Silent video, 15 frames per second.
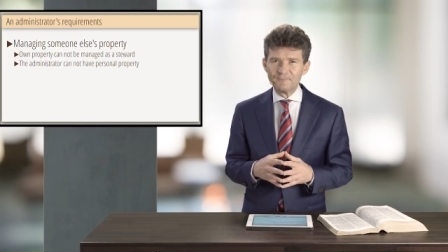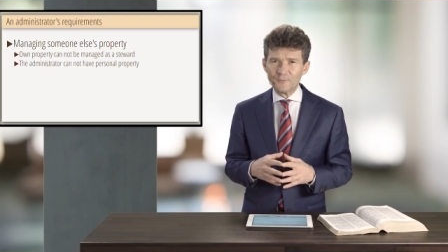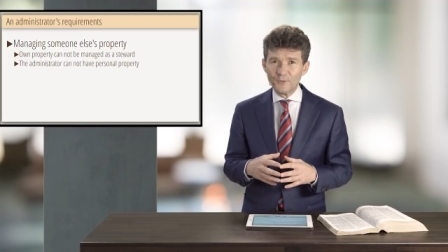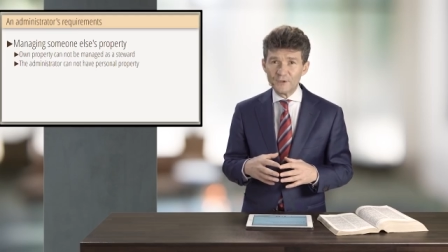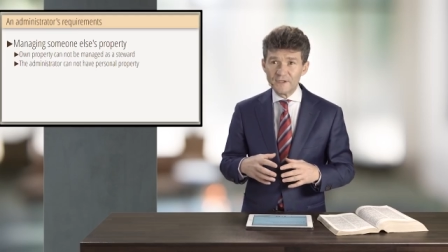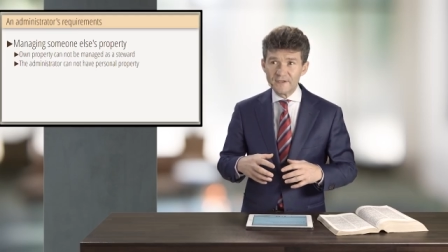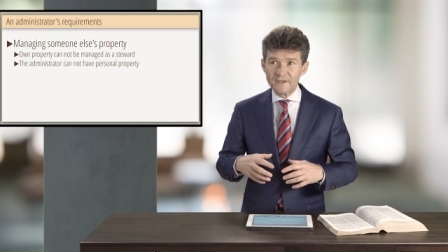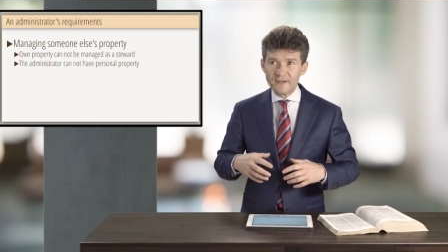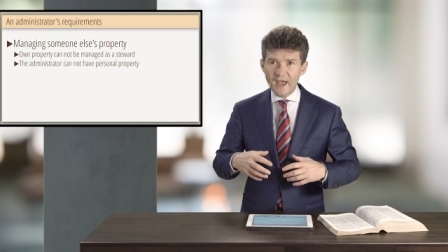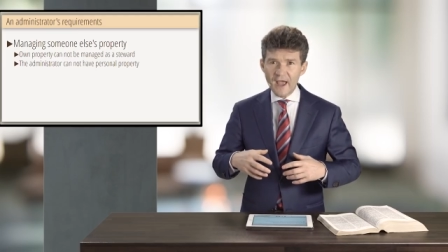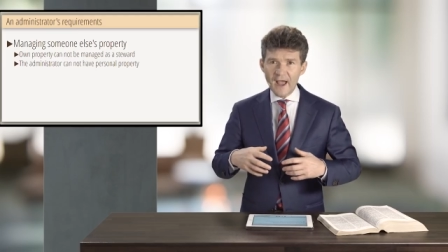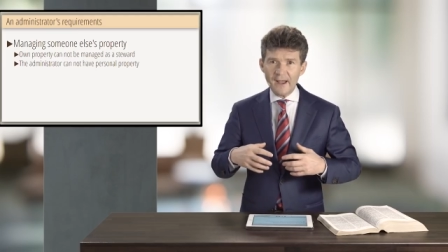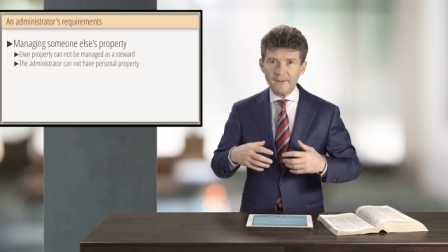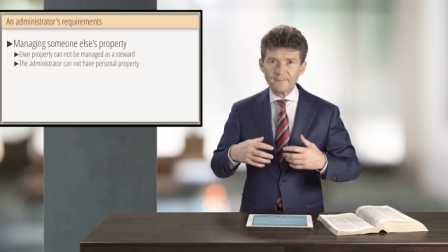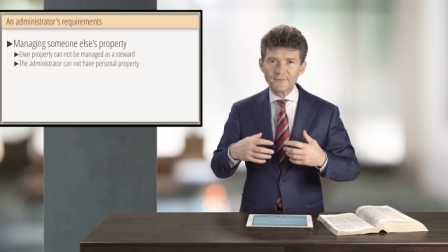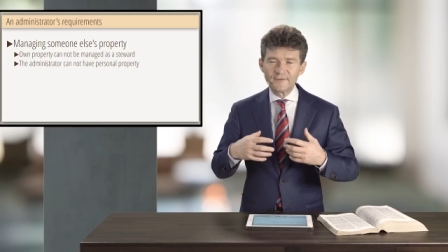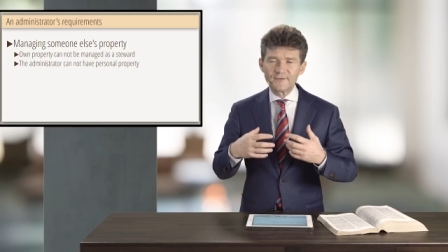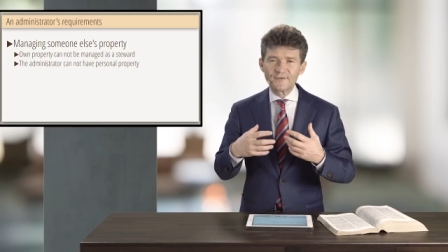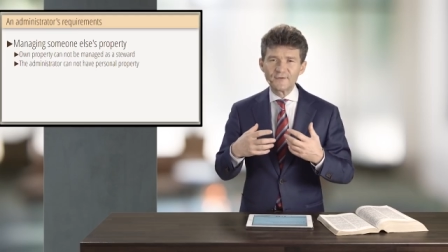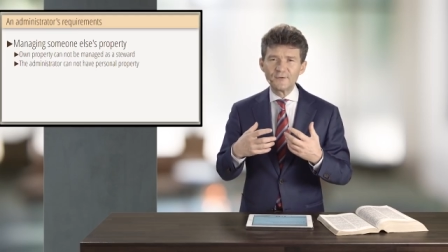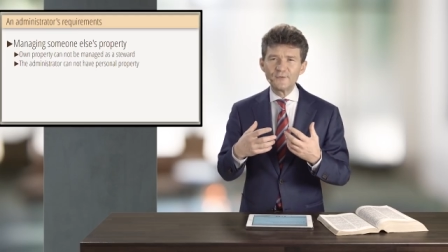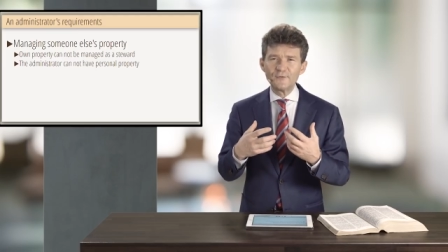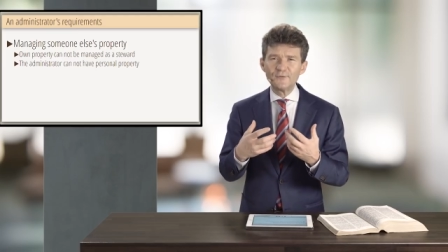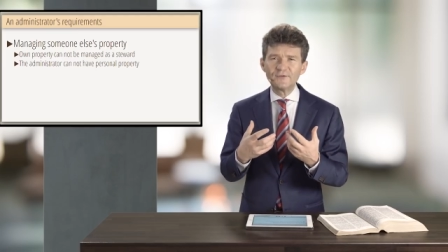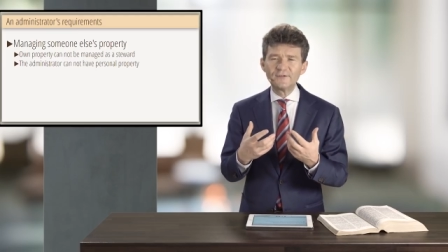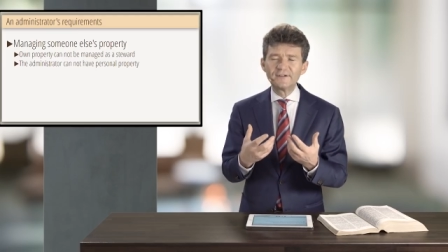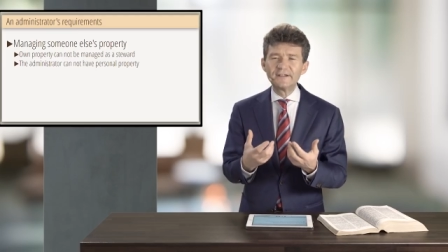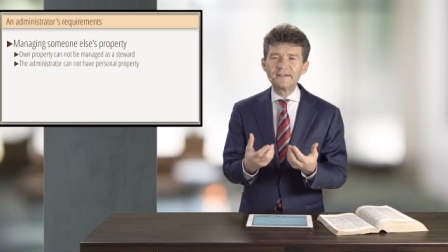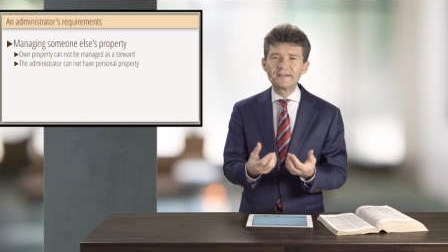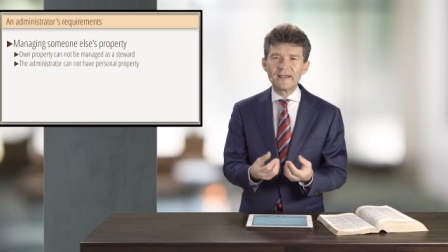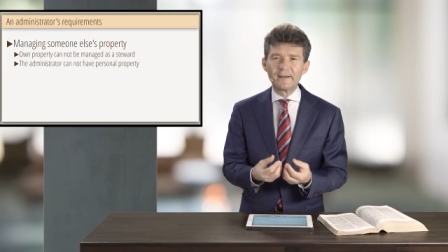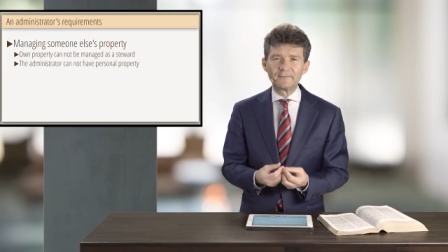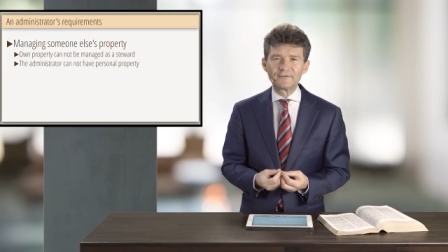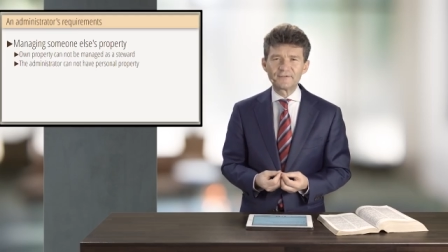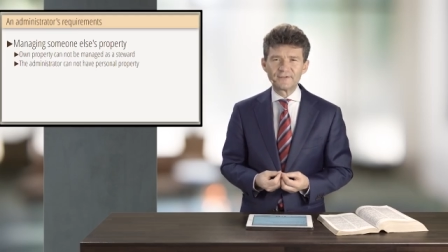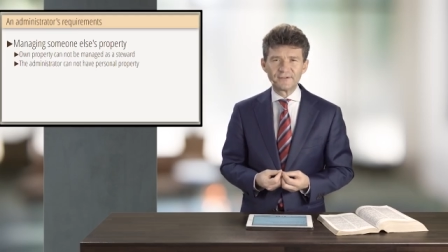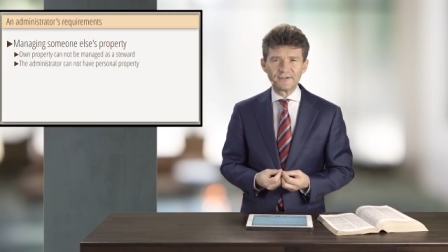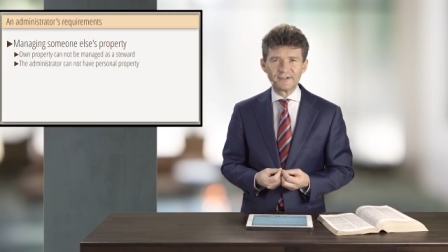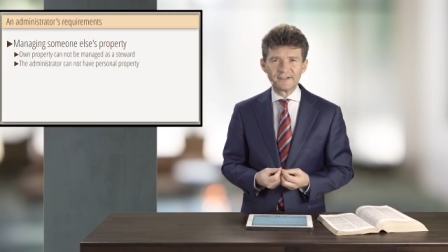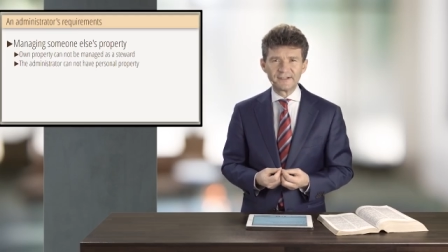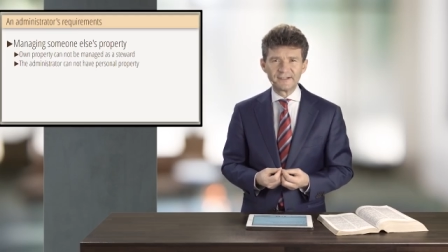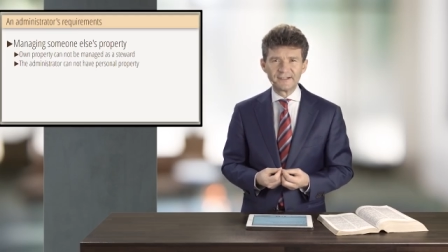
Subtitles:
which is an absolute deception.